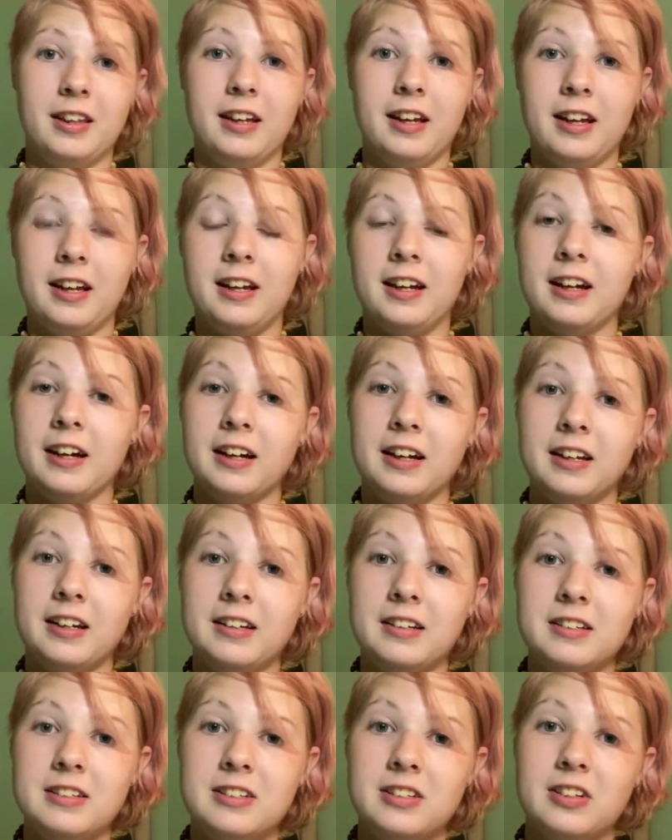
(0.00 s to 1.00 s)

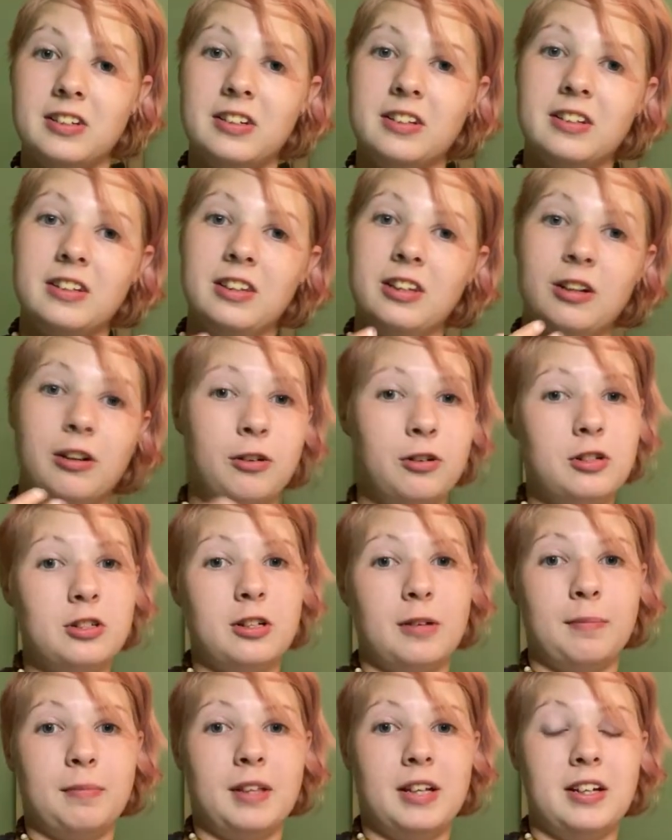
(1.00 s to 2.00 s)
And there are
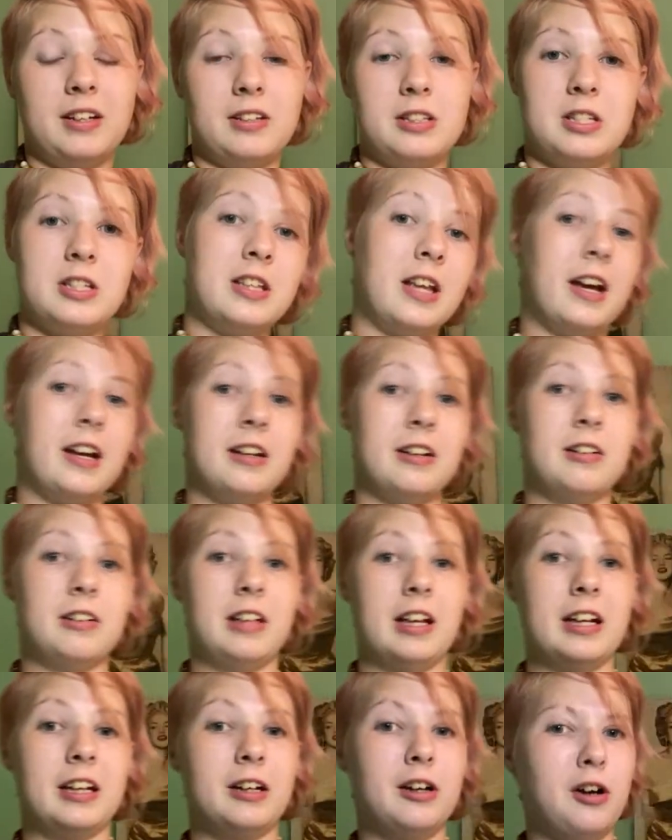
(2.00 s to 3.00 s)
some things that you're
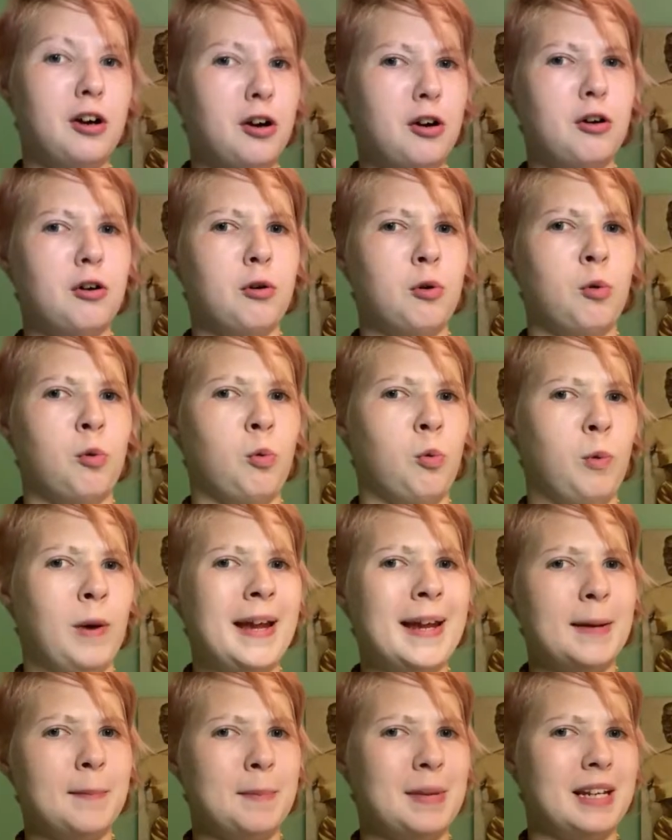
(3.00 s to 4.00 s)
like, oh,
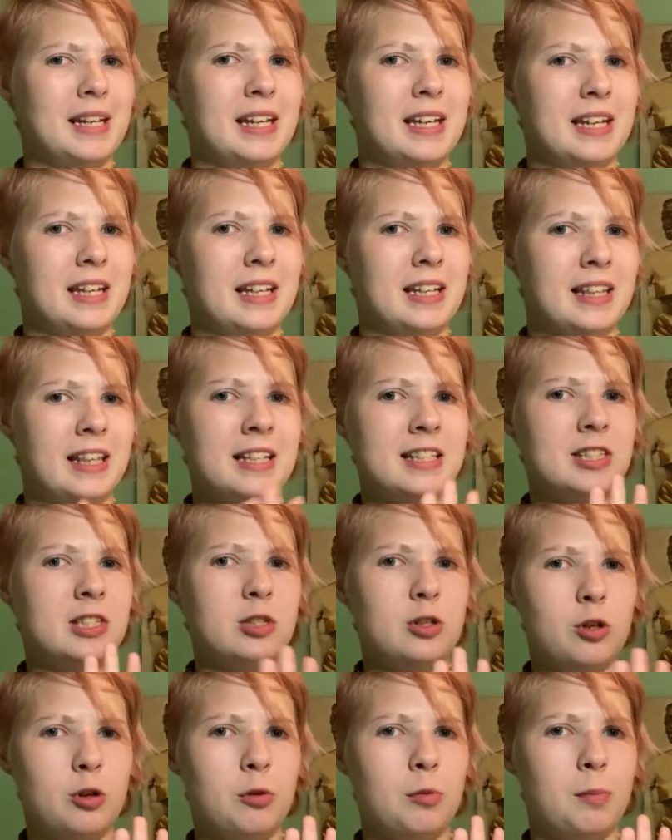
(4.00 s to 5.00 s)
wait a minute, that's
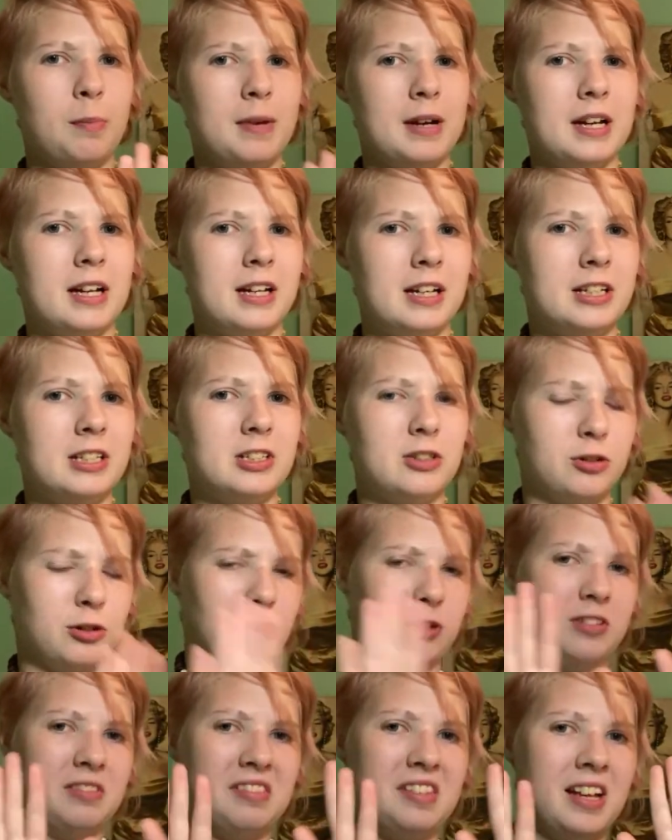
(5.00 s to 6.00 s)
too much,
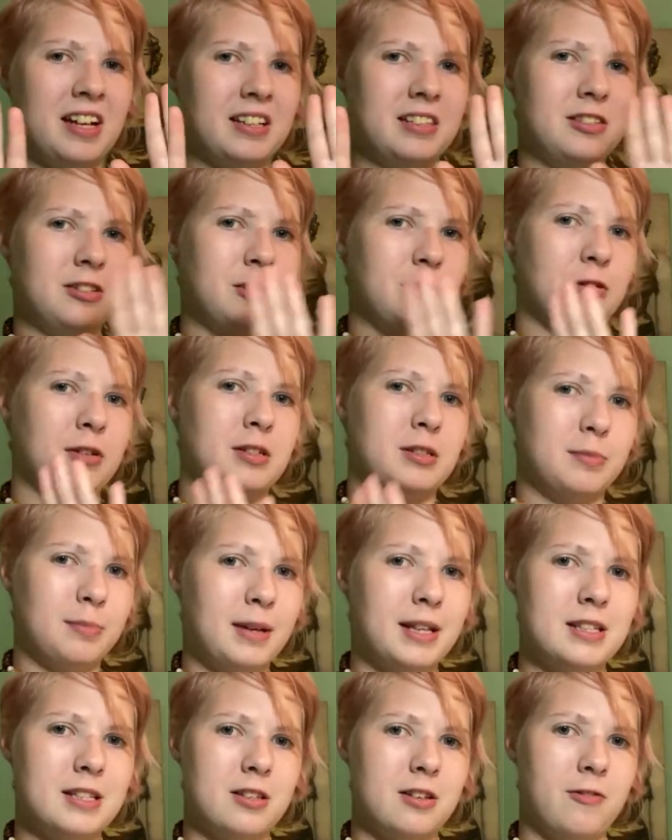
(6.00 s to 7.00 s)
or that's too
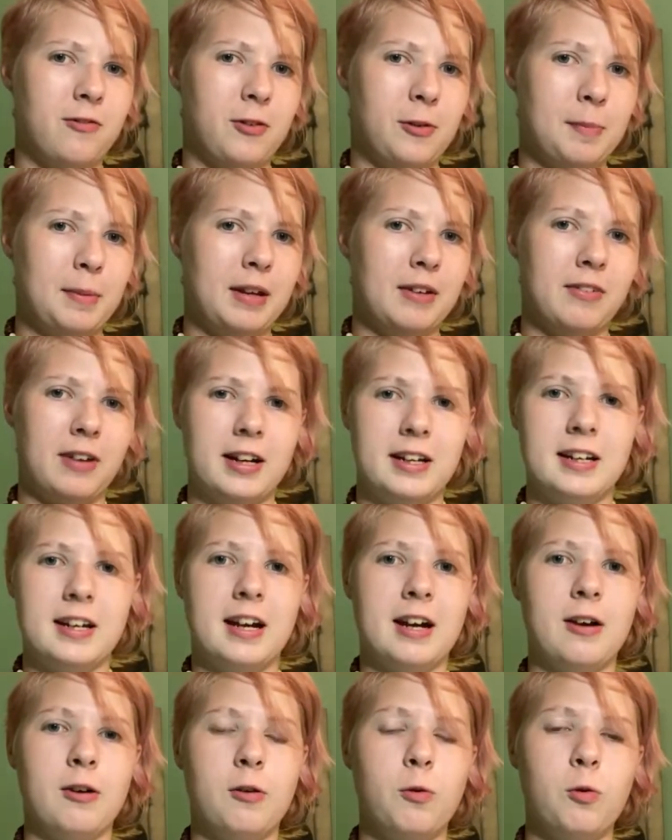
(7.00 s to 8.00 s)
expensive for me right
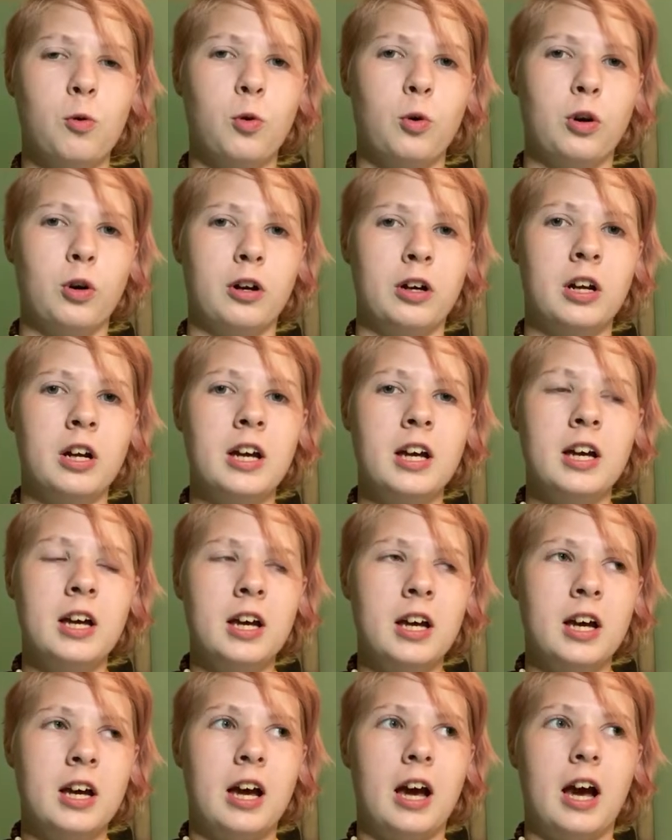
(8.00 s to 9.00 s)
now, or
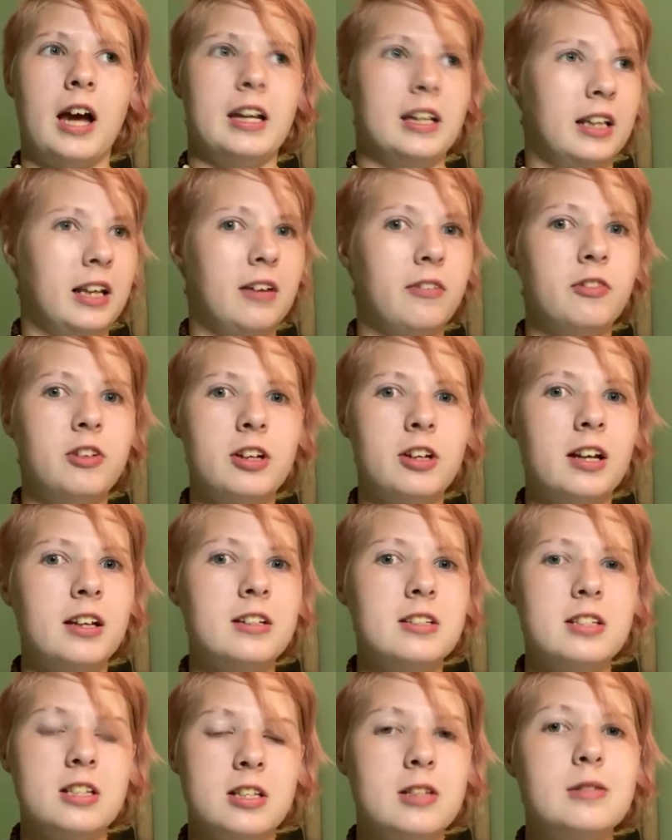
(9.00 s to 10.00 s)
I'd love to get
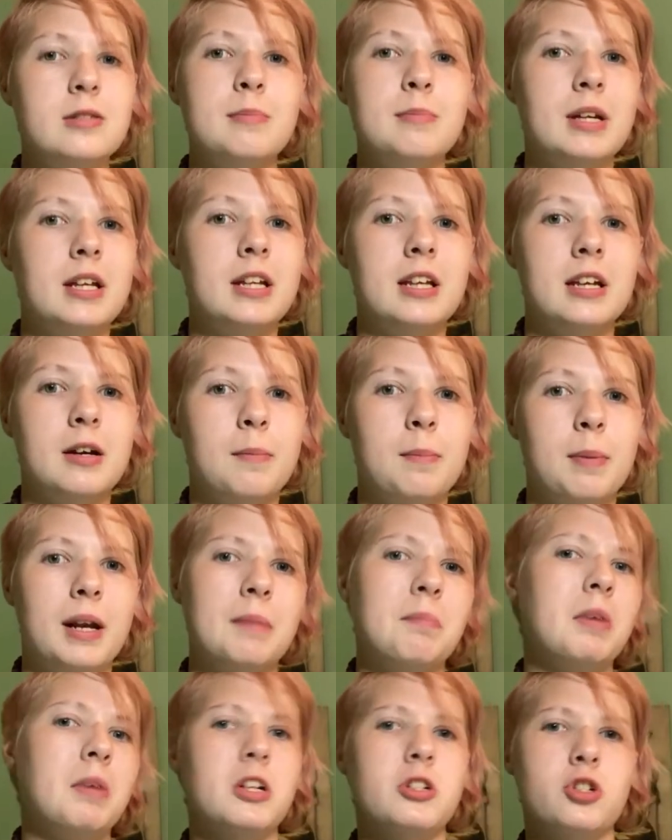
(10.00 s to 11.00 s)
into this media, but
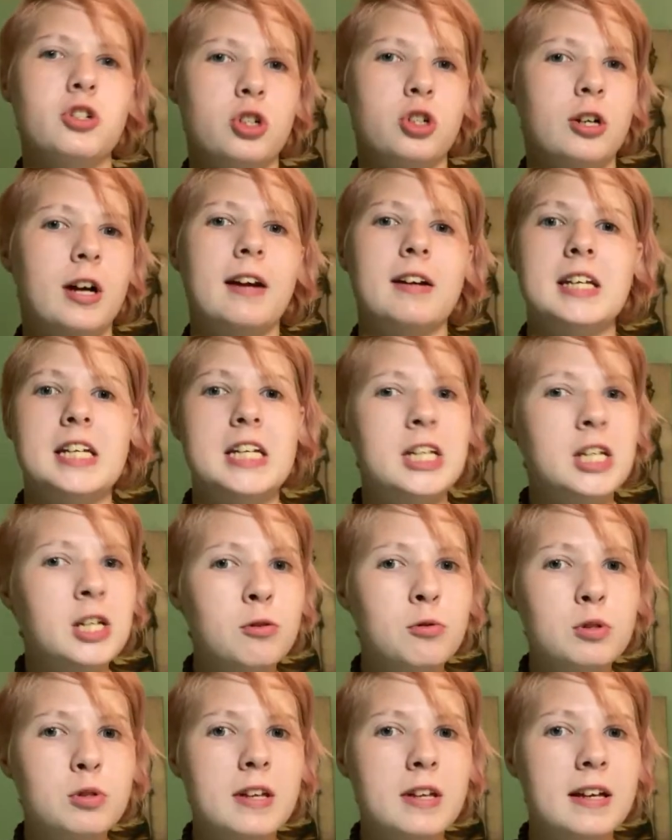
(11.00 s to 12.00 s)
I'm not sure how to
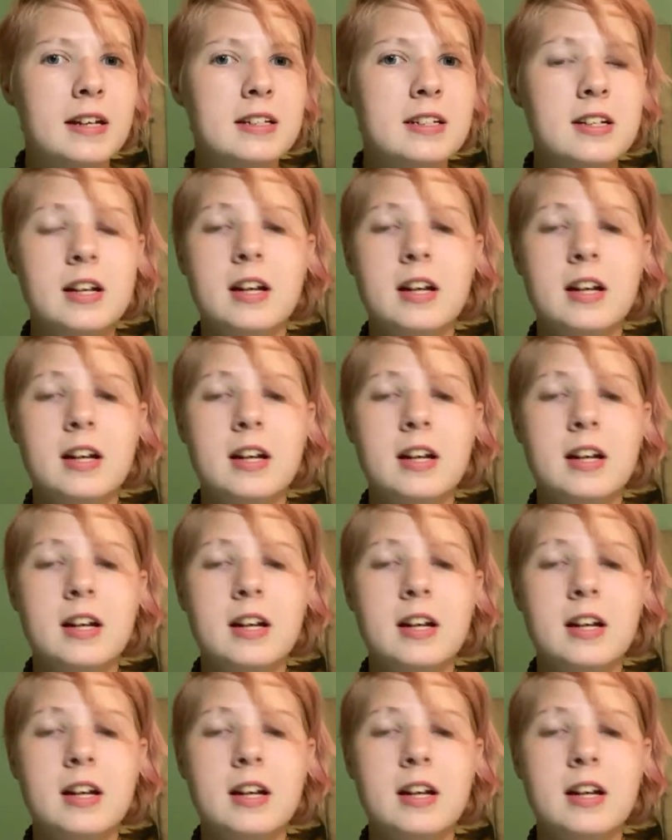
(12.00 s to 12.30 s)
use it.